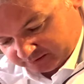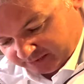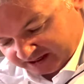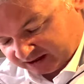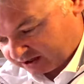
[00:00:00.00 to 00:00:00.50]

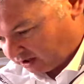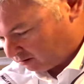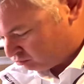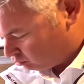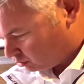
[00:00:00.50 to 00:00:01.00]
Bacon Co.
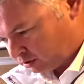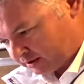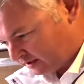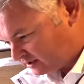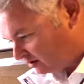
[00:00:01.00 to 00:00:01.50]

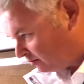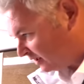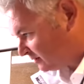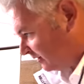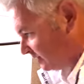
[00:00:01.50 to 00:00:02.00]
that's going to be
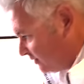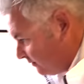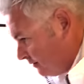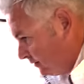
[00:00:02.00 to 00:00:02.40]
expensive.